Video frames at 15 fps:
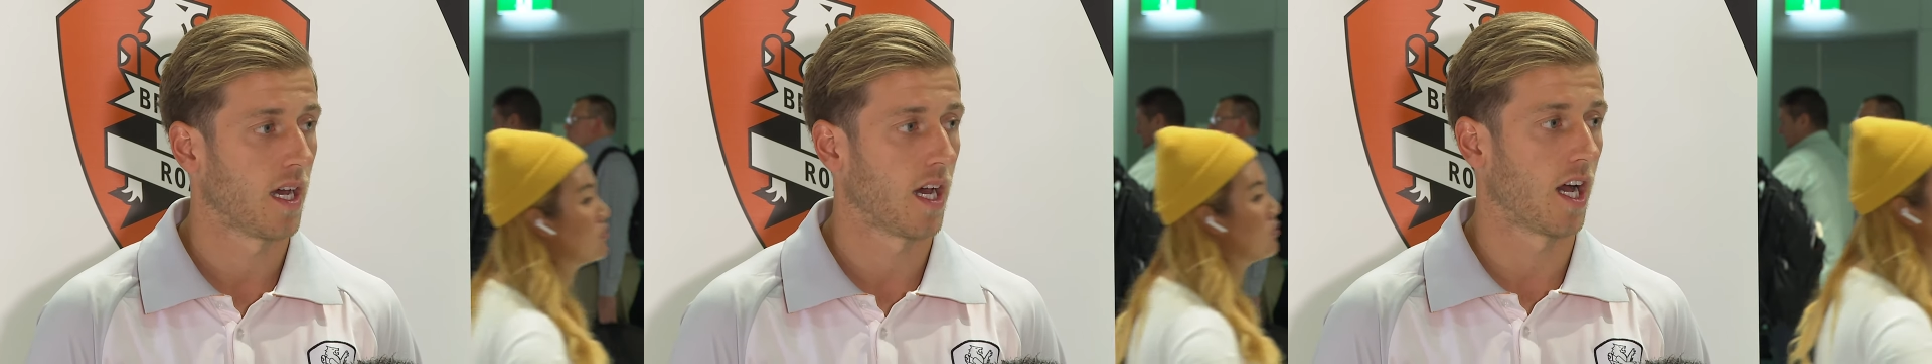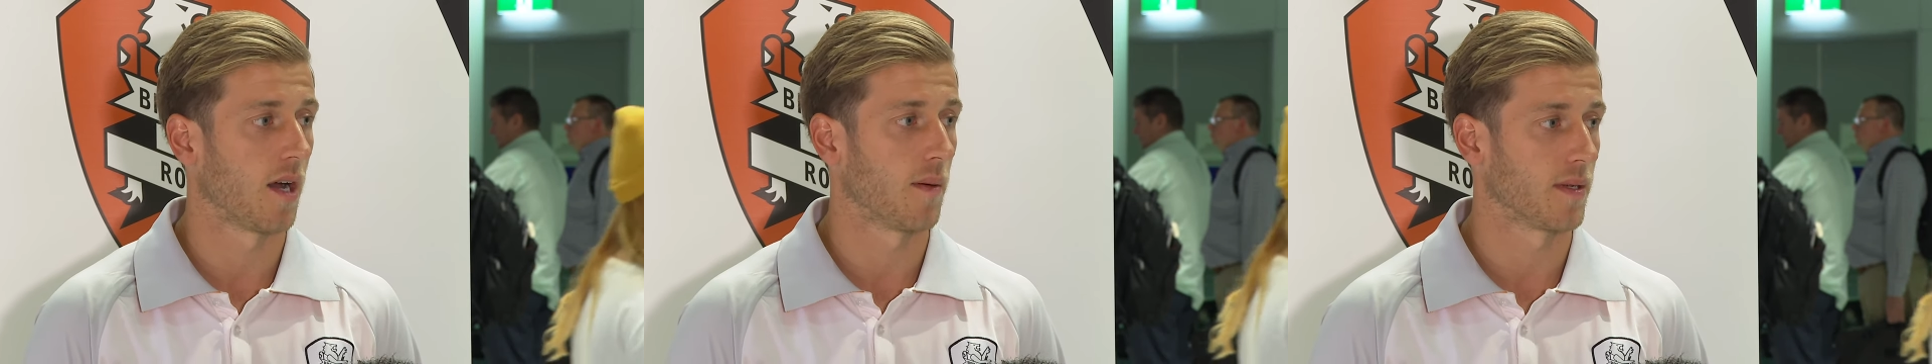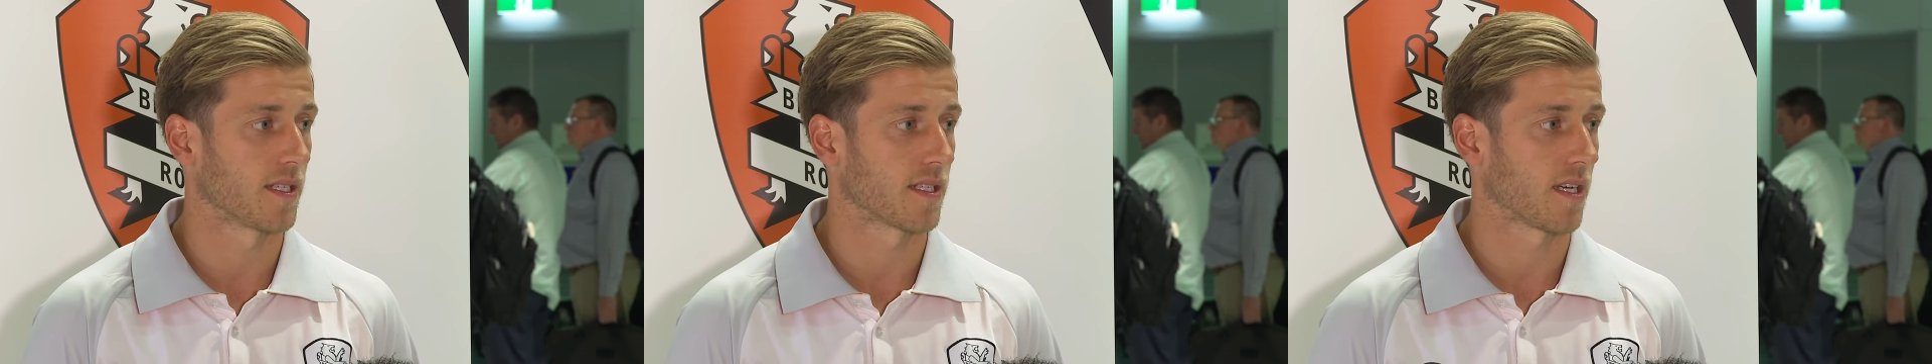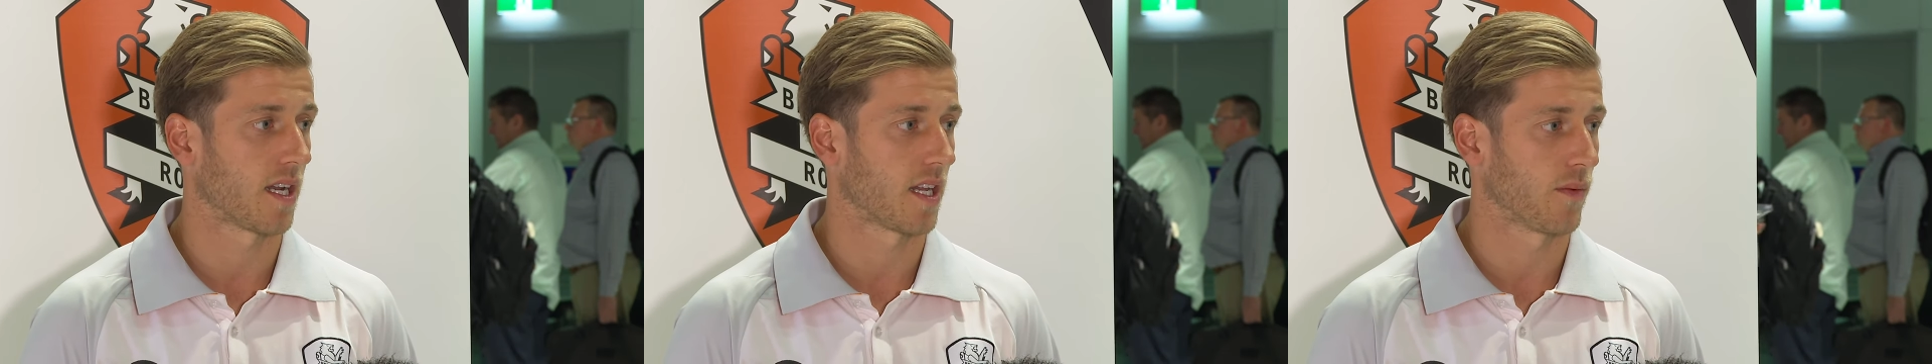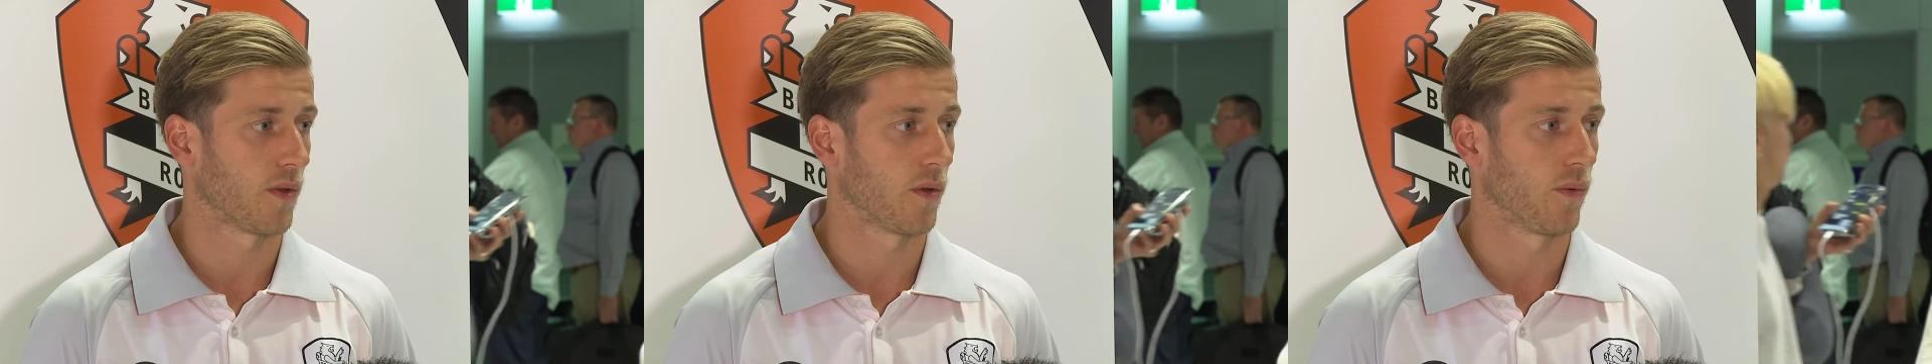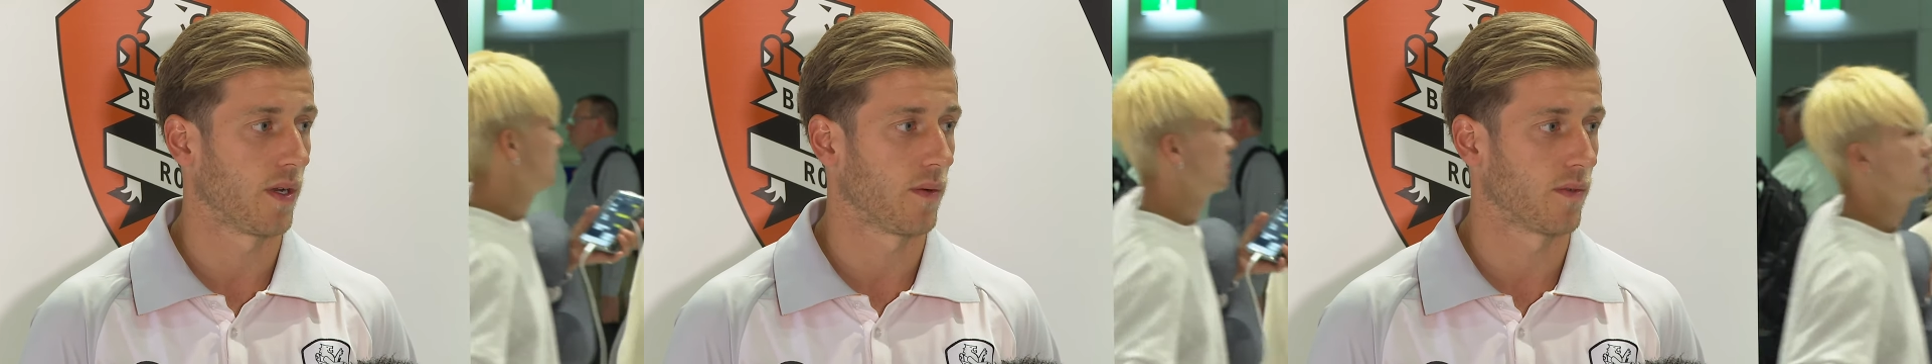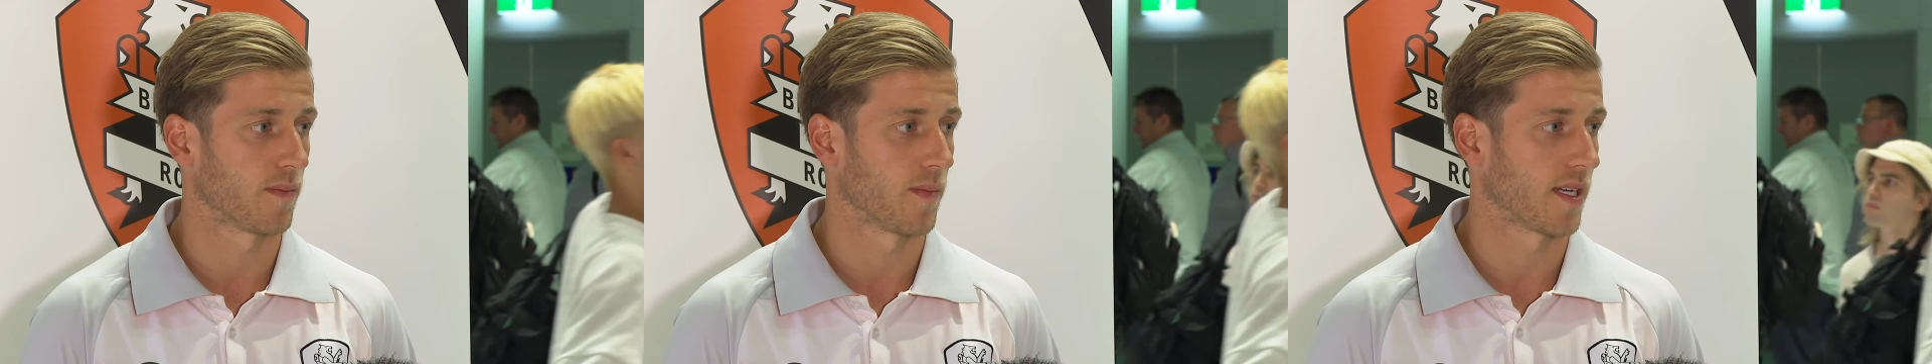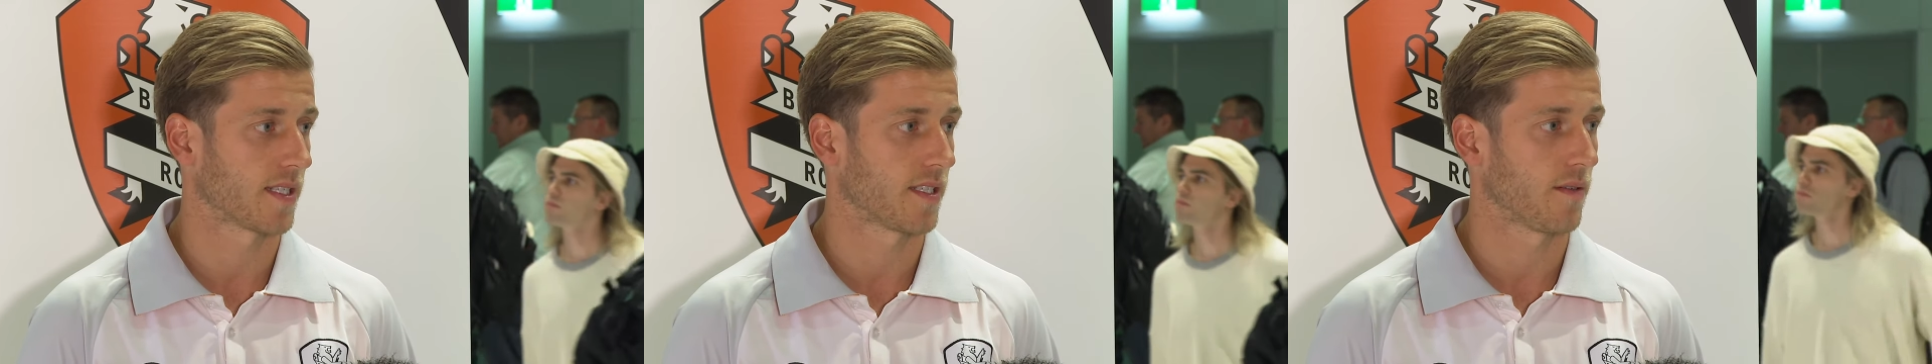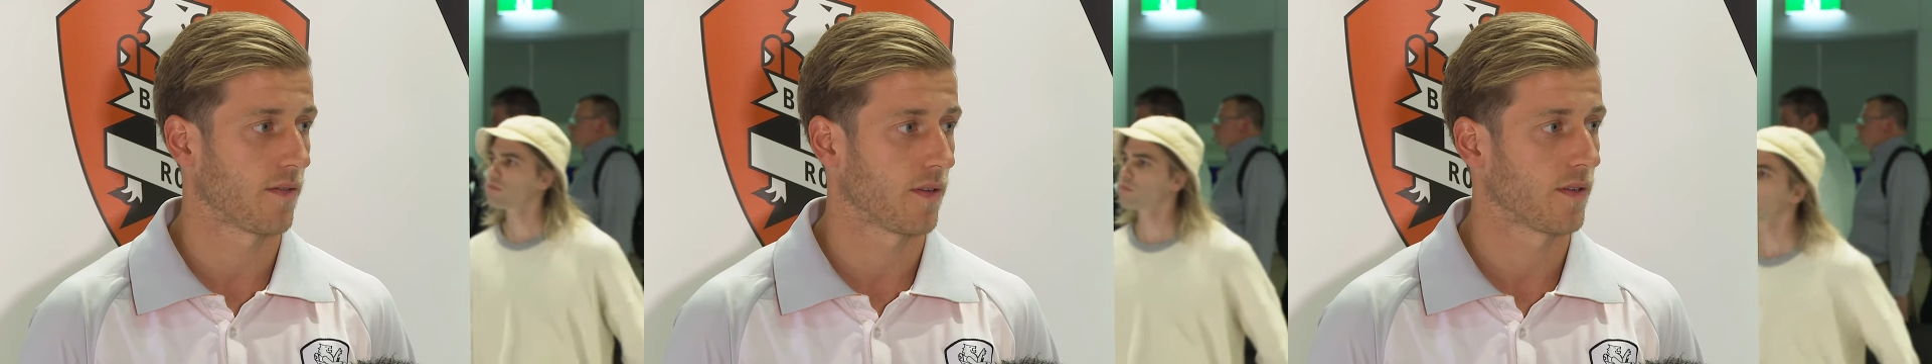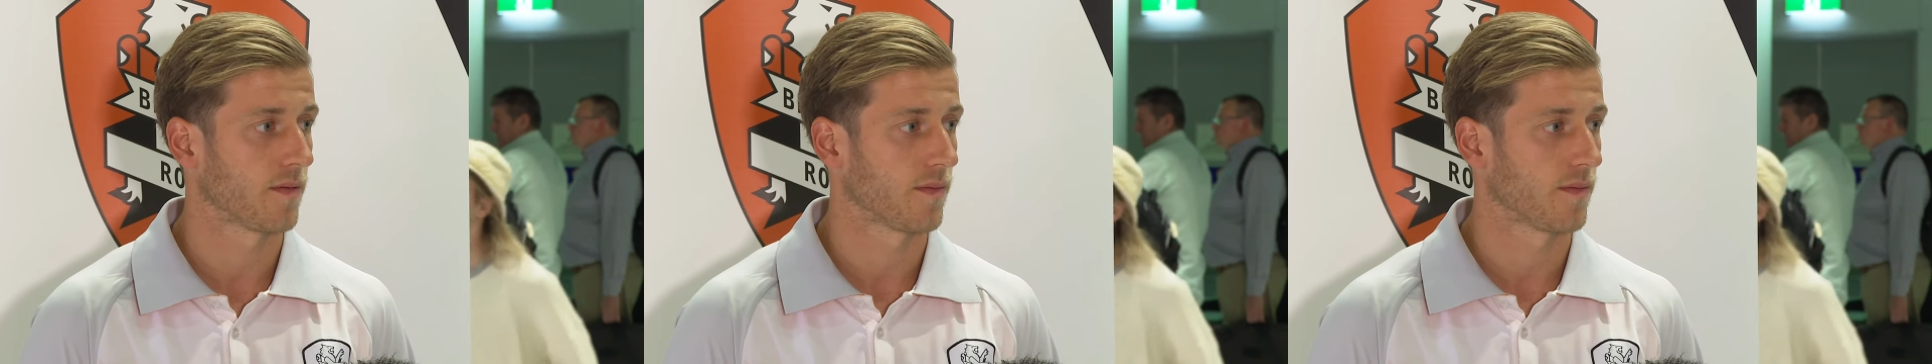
and starting with a win was massive.